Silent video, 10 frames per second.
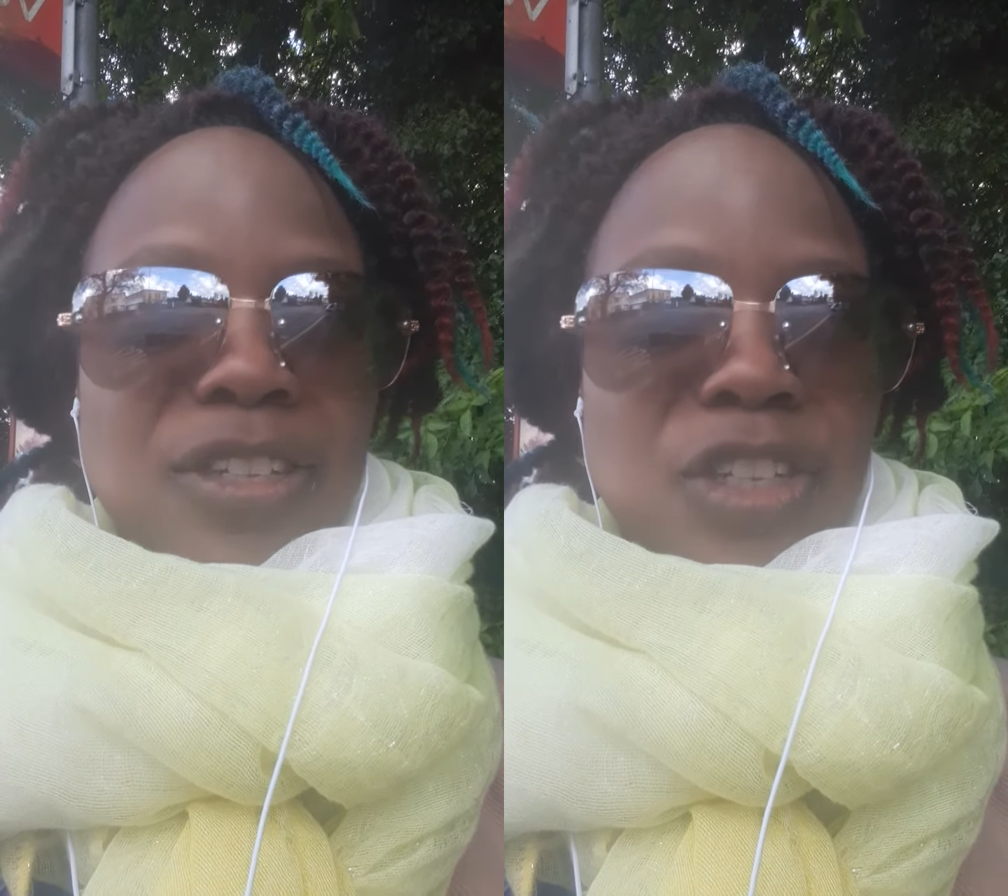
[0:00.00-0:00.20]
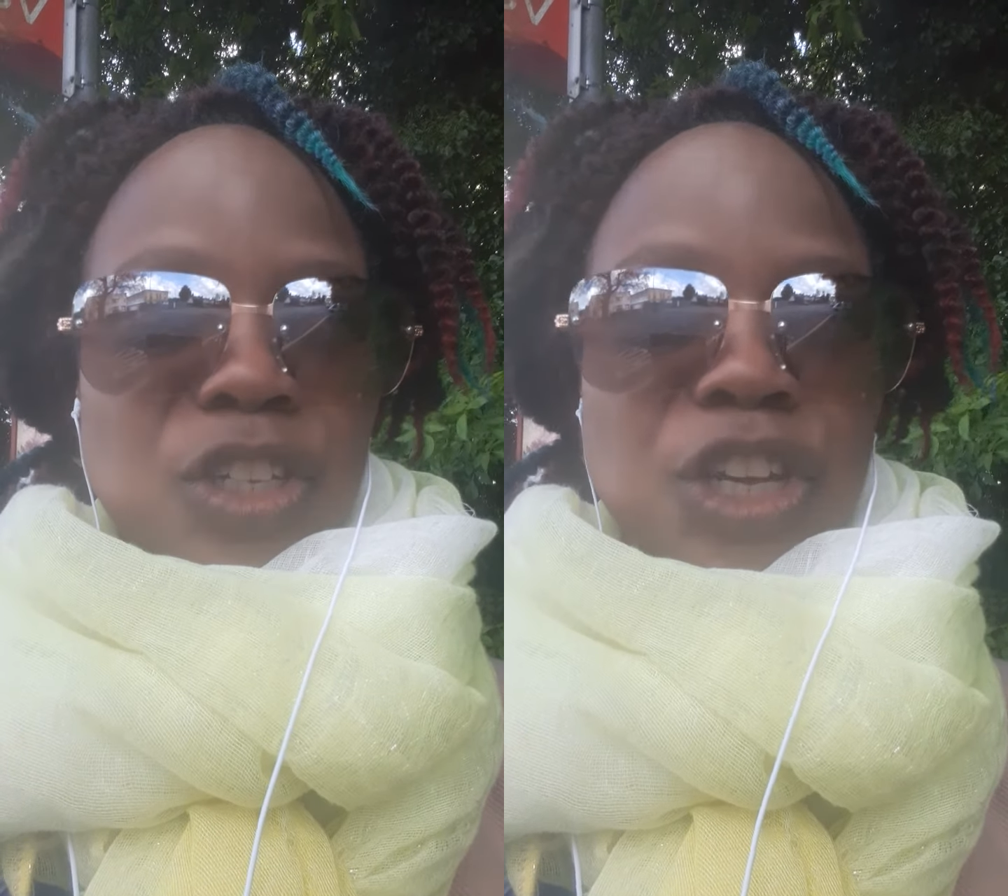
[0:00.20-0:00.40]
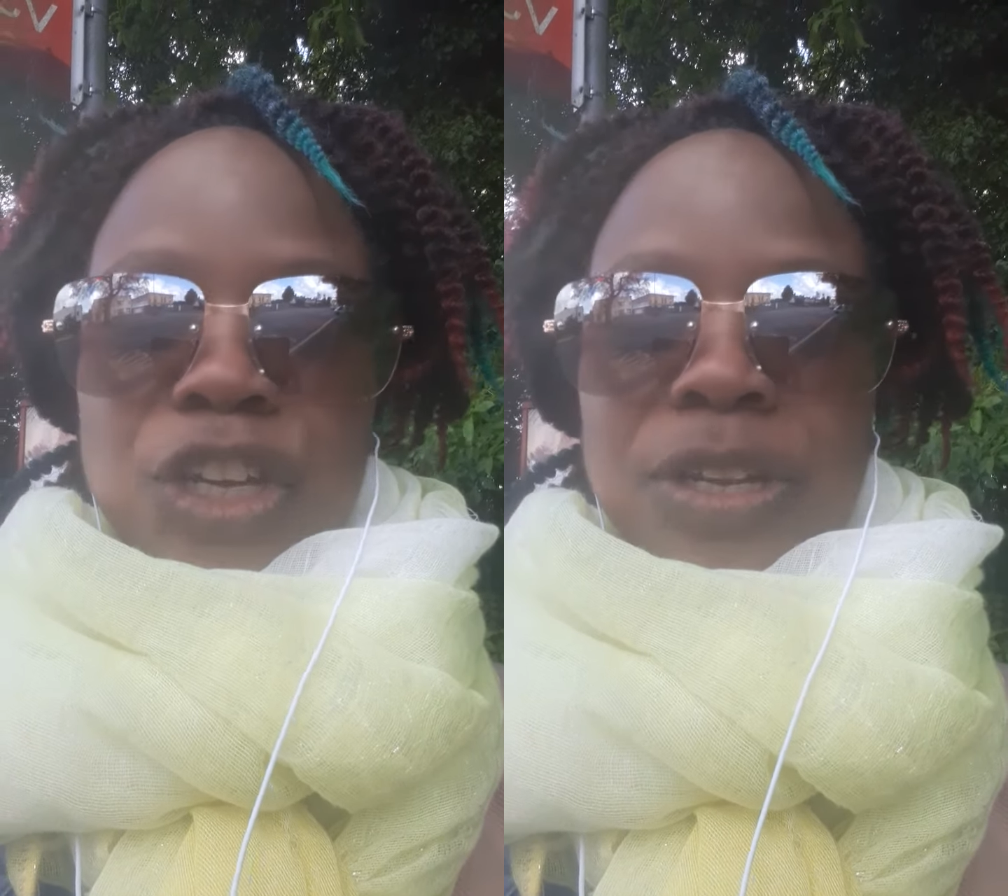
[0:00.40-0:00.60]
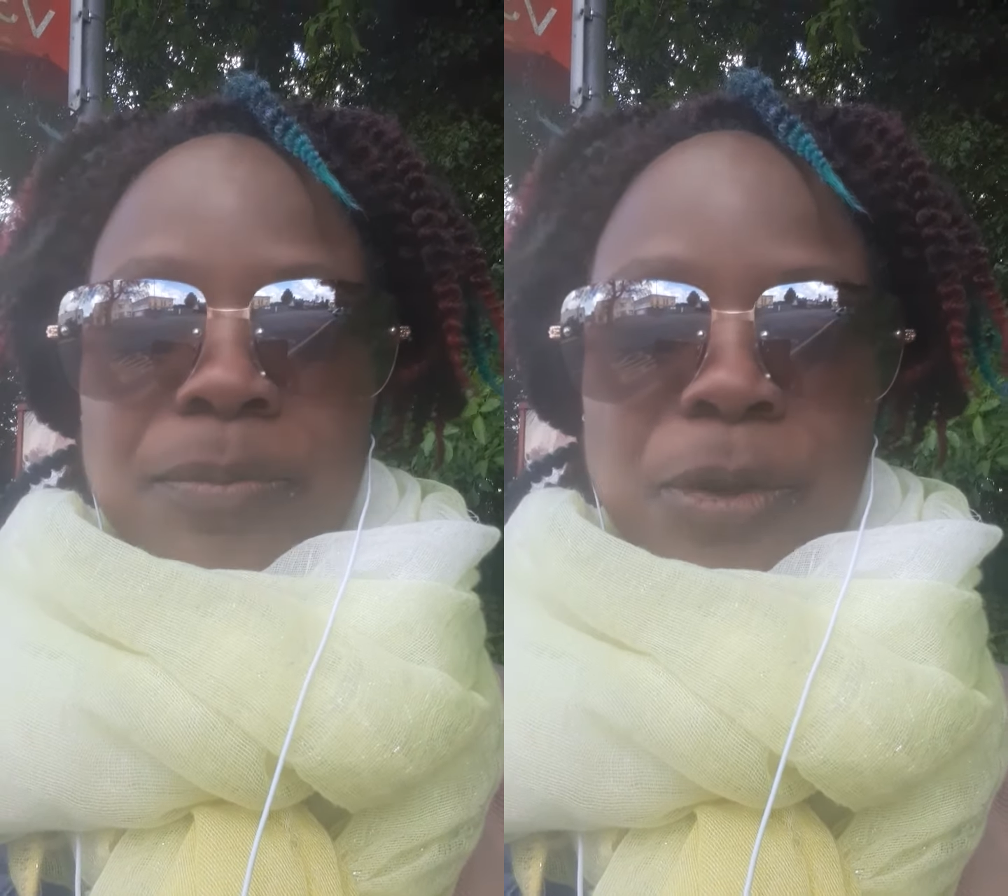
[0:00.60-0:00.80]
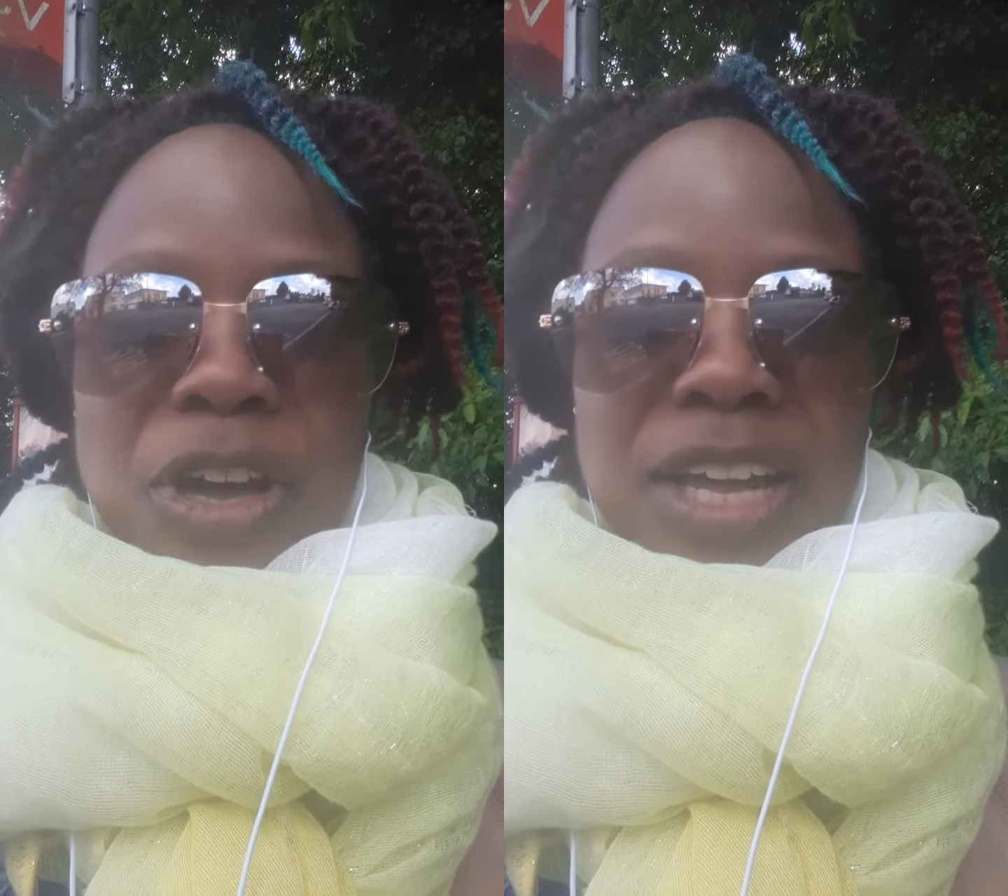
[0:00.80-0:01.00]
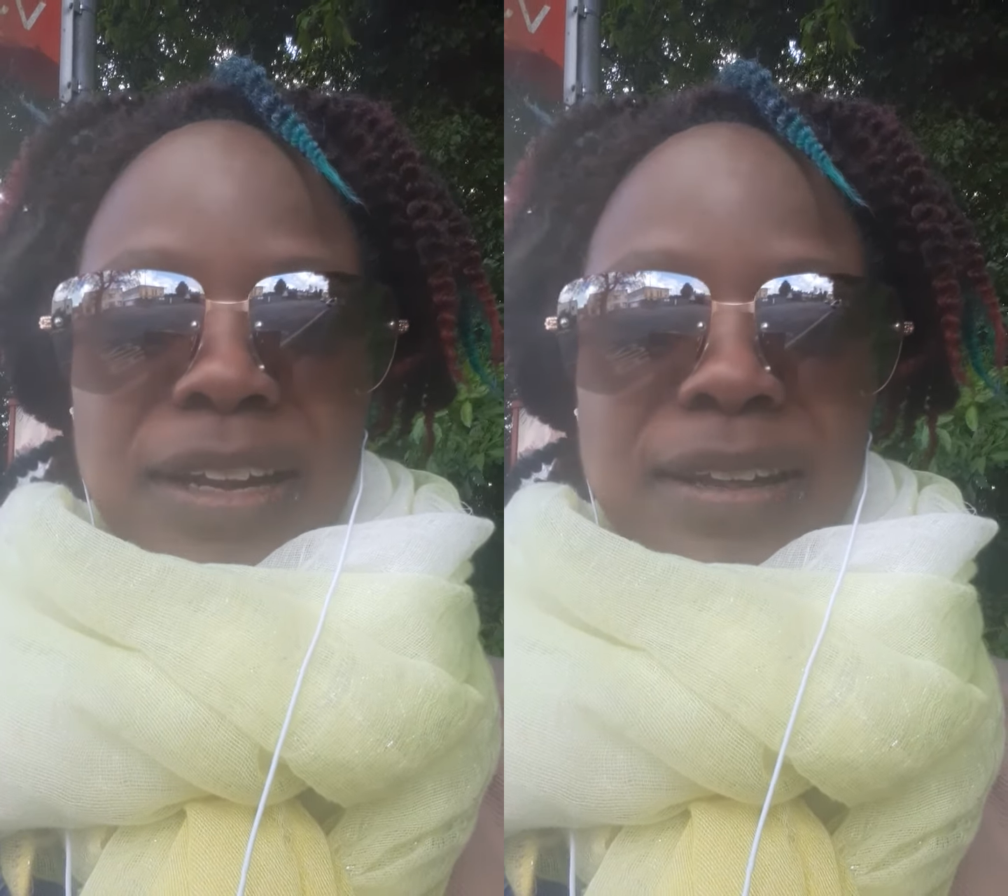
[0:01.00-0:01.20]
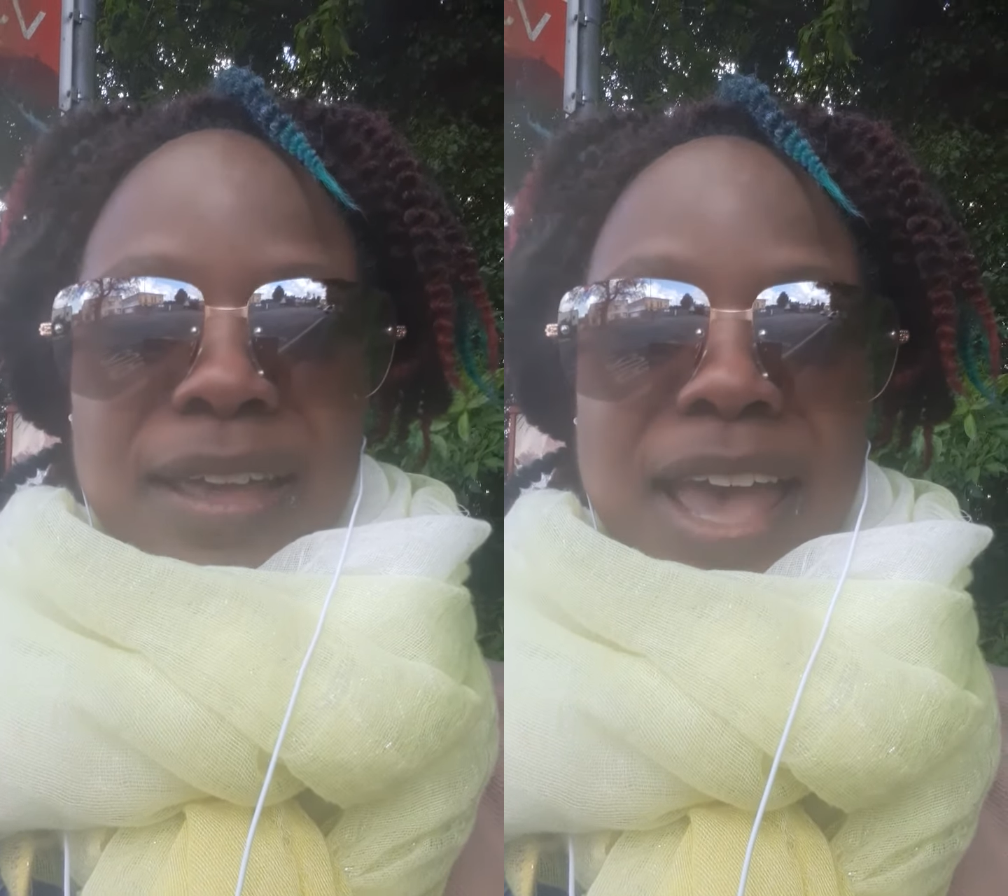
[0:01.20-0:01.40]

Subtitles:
There's a turning point